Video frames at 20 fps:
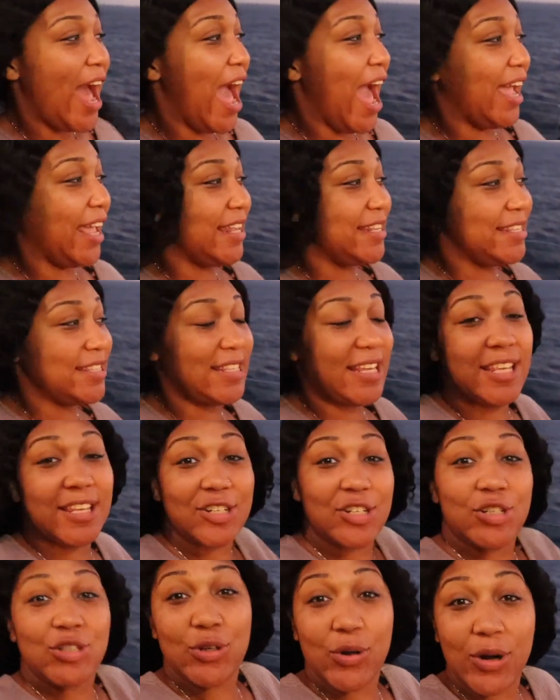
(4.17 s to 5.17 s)
I can see
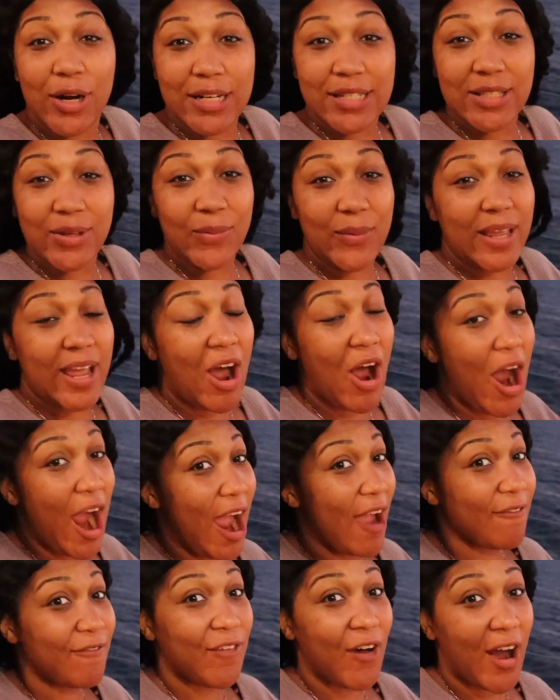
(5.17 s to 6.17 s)
the shore, so we
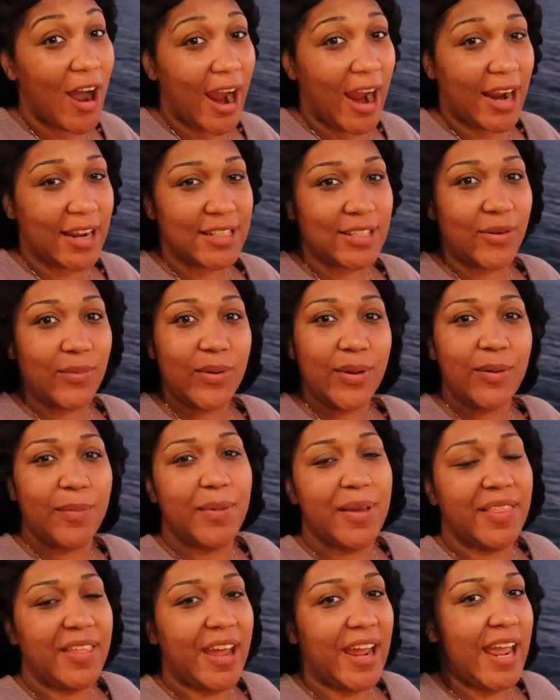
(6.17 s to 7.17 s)
aren't far. So we will
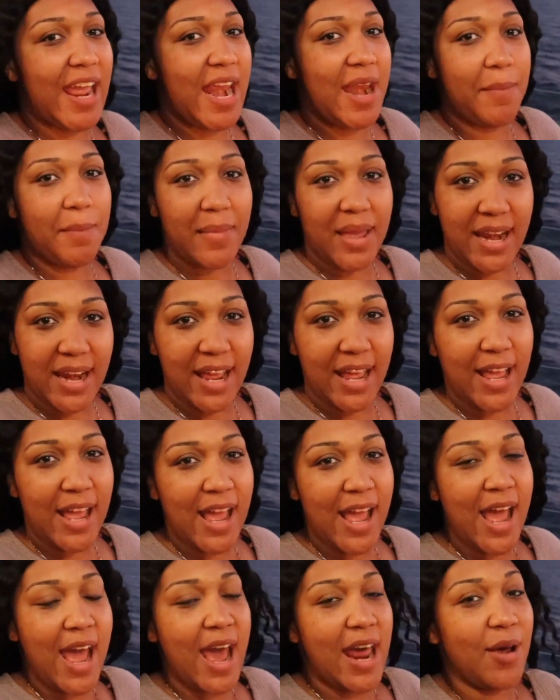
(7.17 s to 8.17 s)
be there any minute.
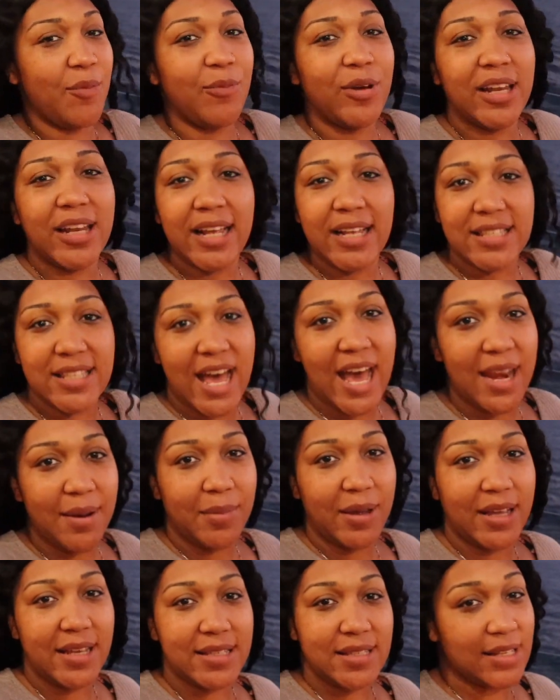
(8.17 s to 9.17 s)
I'm really excited
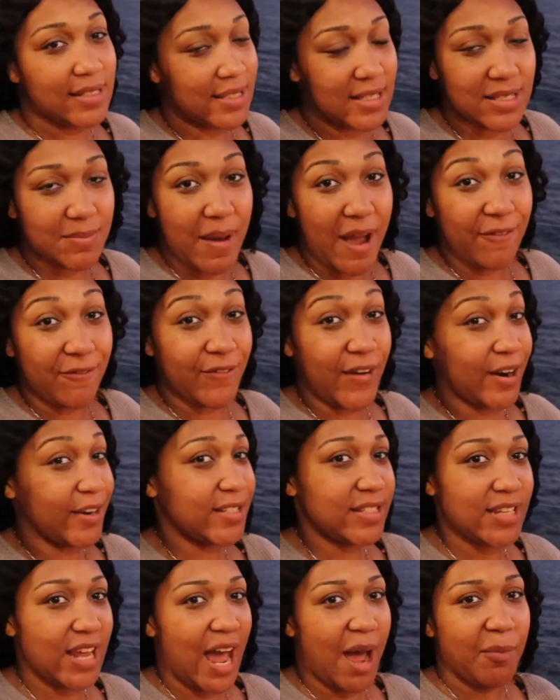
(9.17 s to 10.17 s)
because this is my
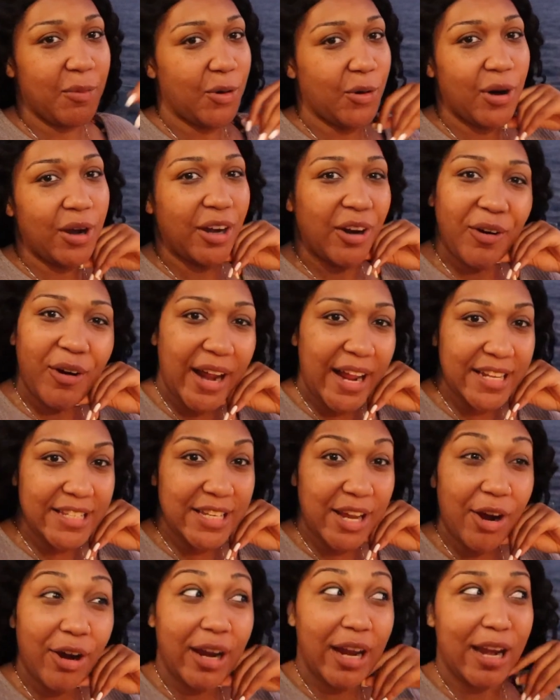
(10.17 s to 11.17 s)
first time going to Grand
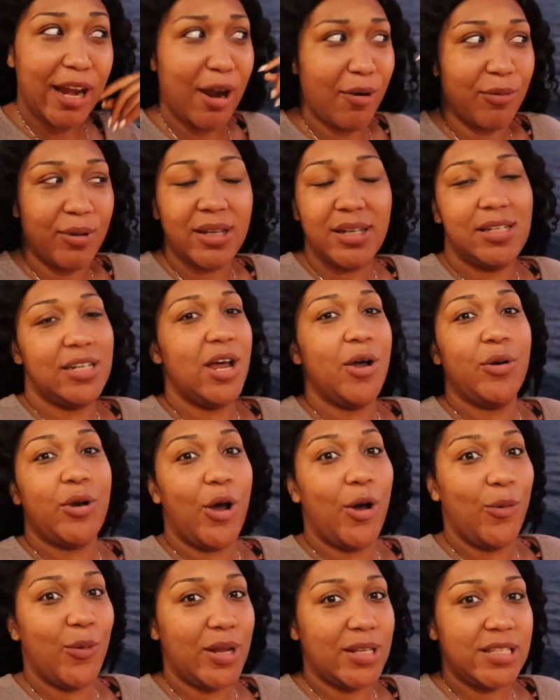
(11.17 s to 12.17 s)
Turk and I really don't
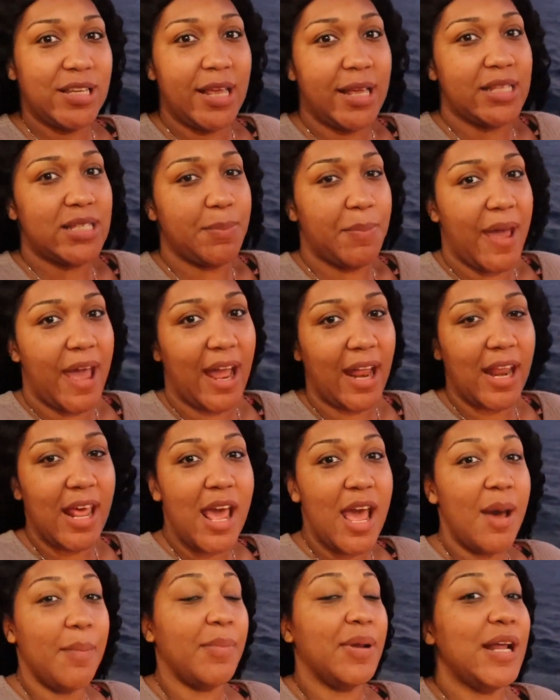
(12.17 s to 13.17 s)
know what to expect.
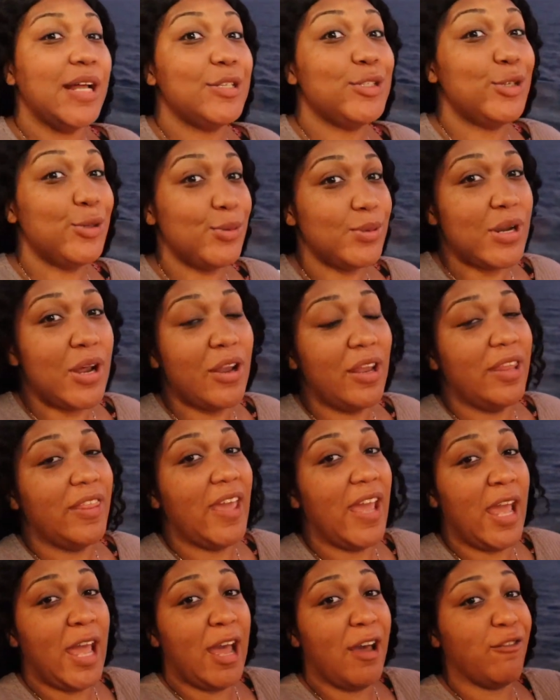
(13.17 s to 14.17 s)
But I do know that
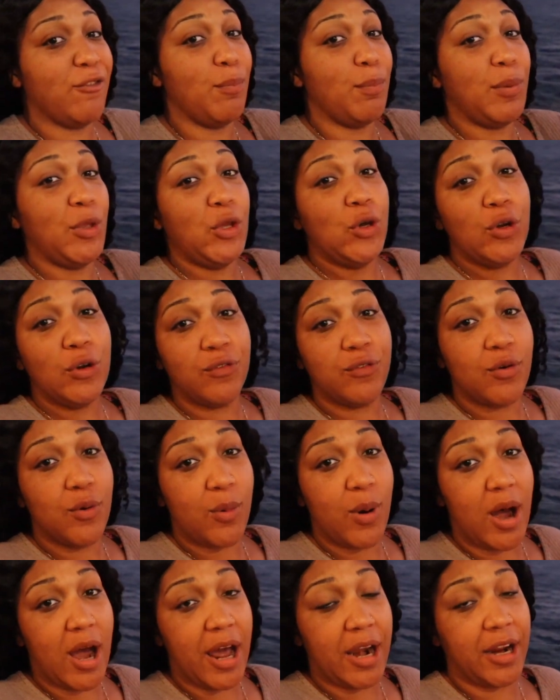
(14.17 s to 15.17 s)
they have beautiful
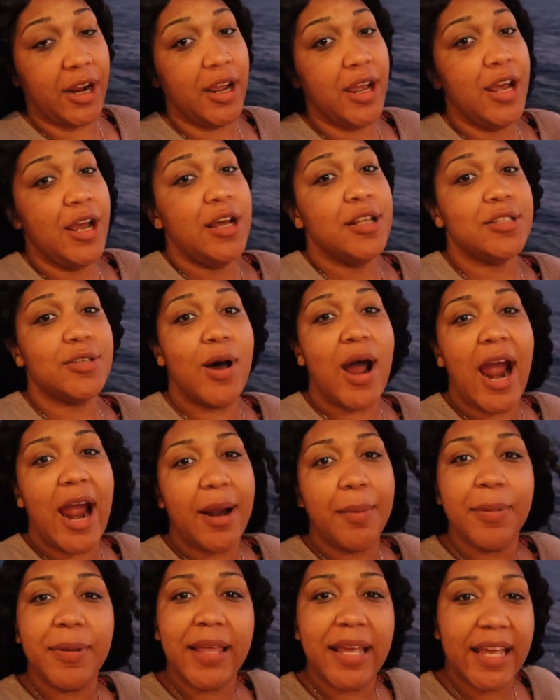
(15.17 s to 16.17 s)
water. So
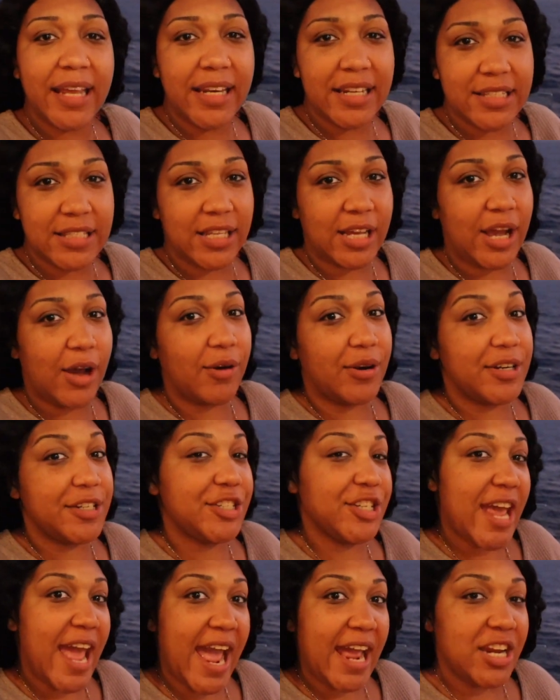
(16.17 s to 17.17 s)
our plan is to go to
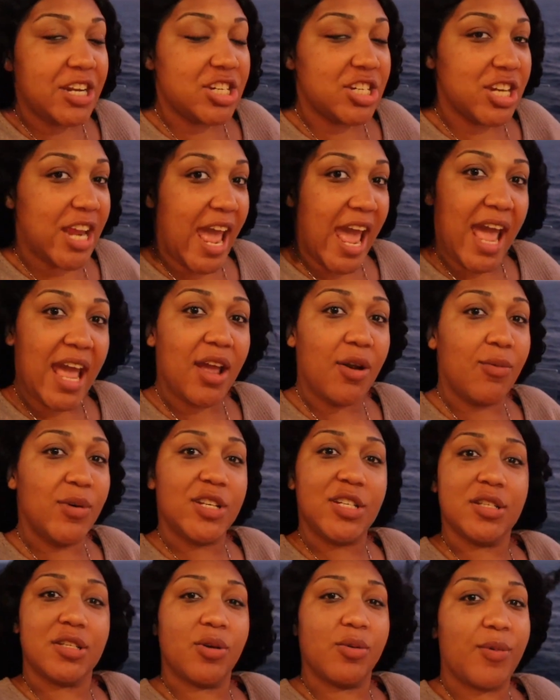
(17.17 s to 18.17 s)
Jack Shack,
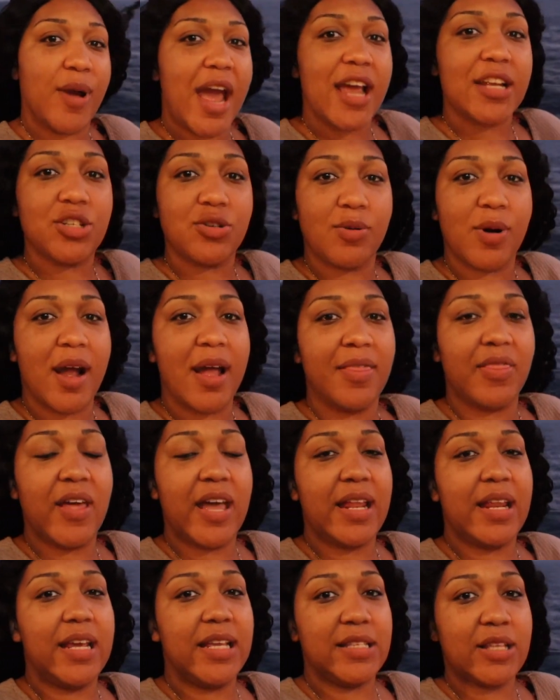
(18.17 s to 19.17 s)
which is a restaurant
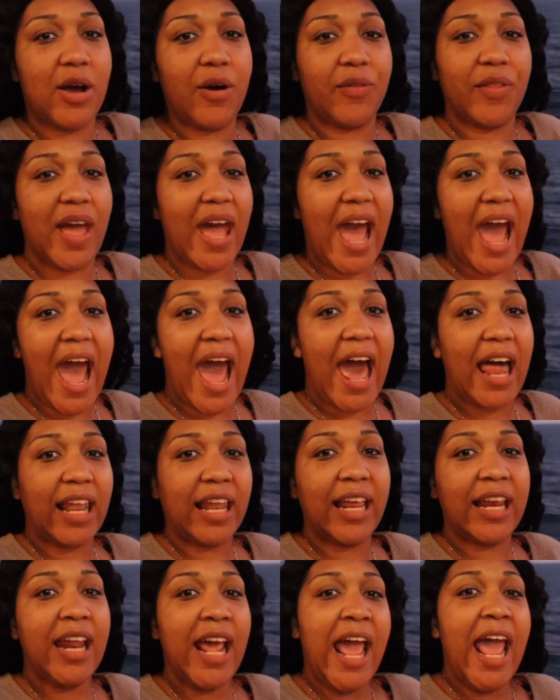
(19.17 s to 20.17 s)
that is on the
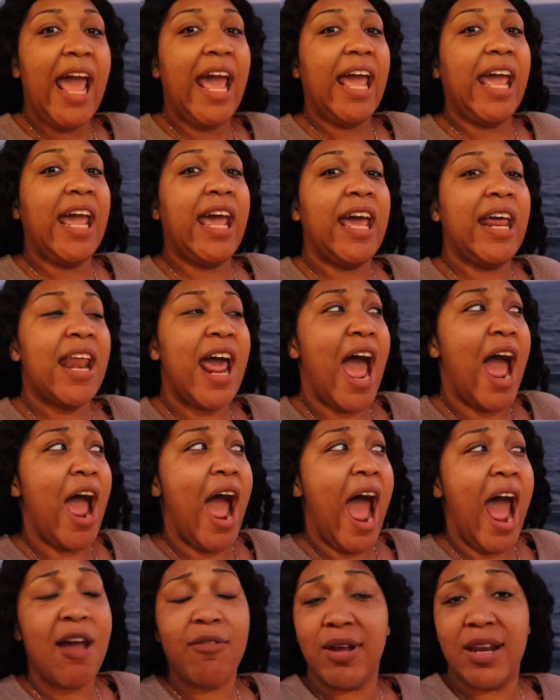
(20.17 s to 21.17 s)
island. And
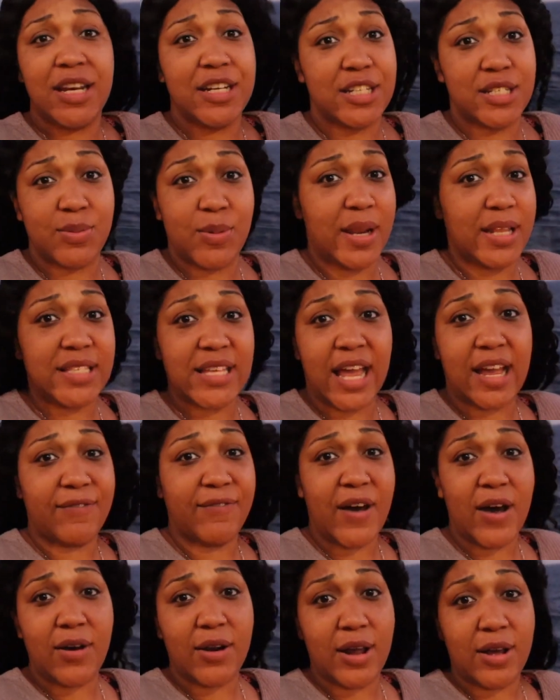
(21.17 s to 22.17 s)
I really just want to take
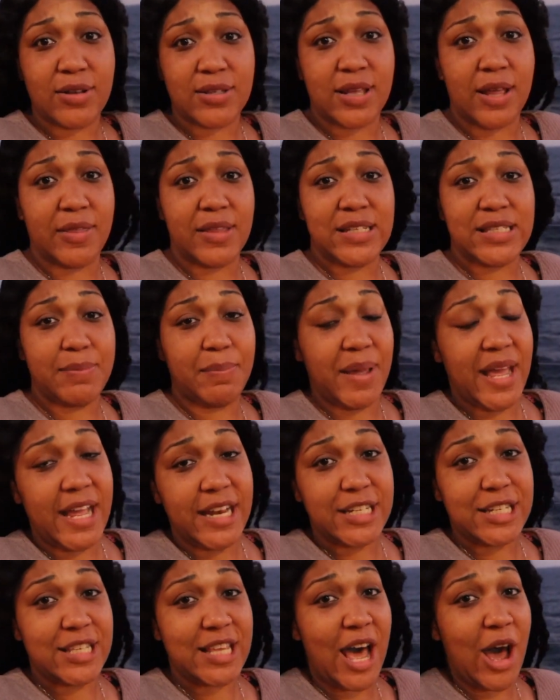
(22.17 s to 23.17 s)
photos on this
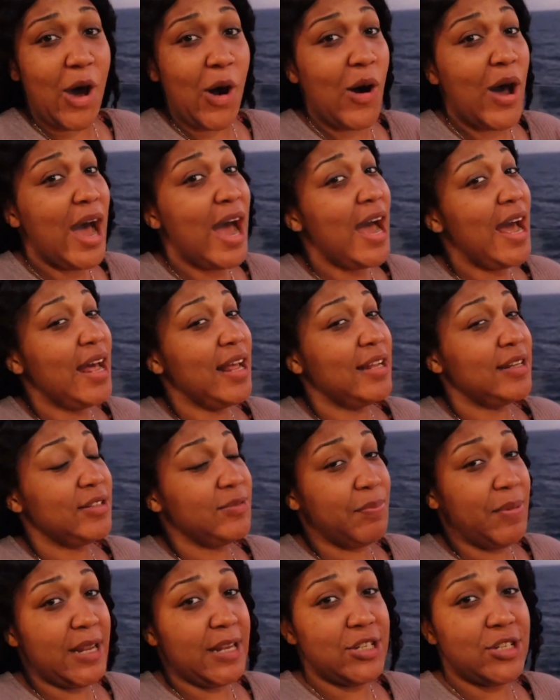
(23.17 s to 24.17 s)
beach. So
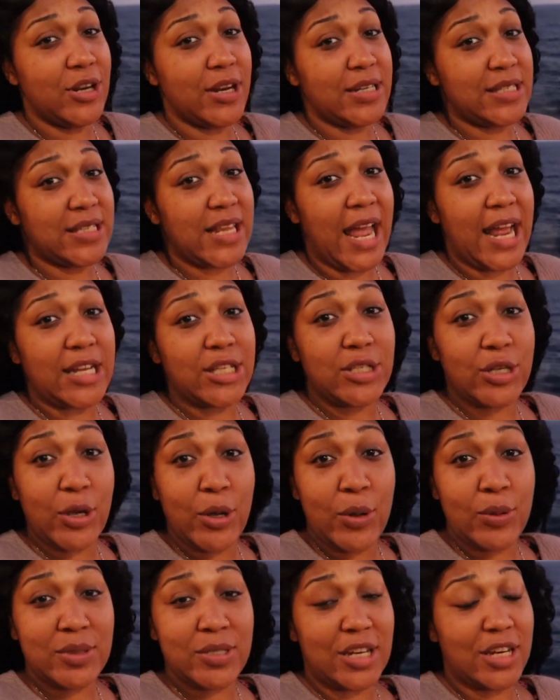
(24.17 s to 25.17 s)
be sure to stay
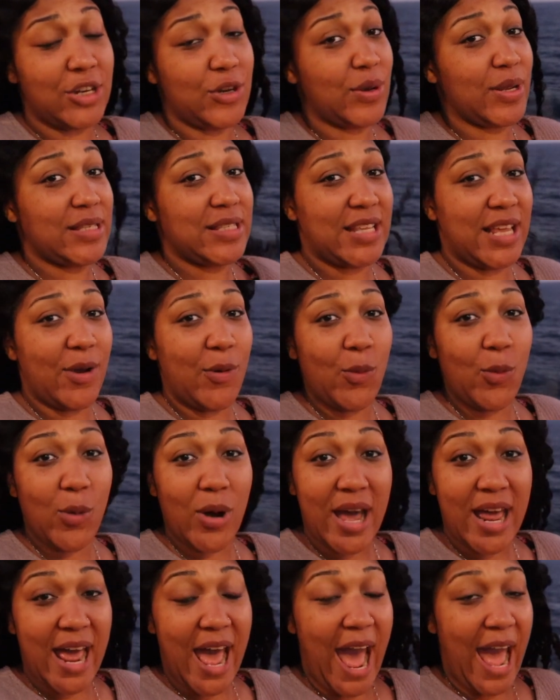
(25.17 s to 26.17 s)
tuned so you can see
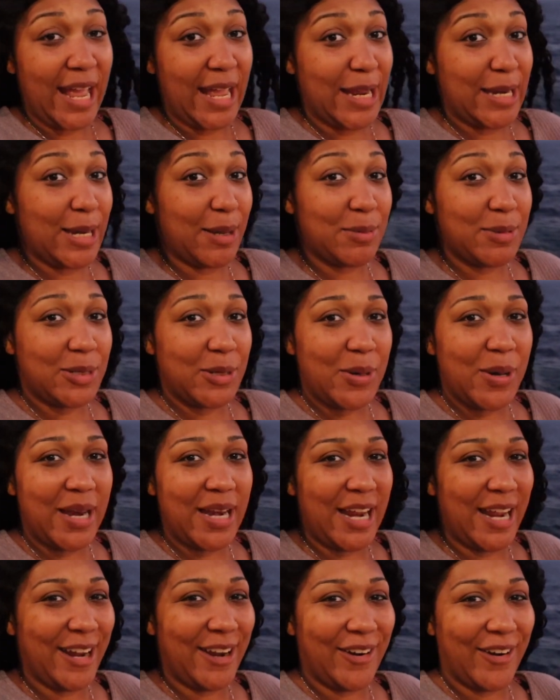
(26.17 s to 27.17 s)
what I end up
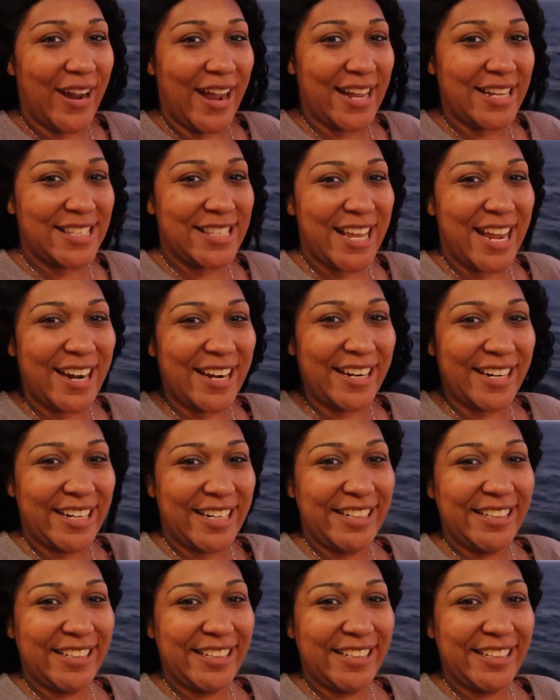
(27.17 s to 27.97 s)
doing in Grand Turk.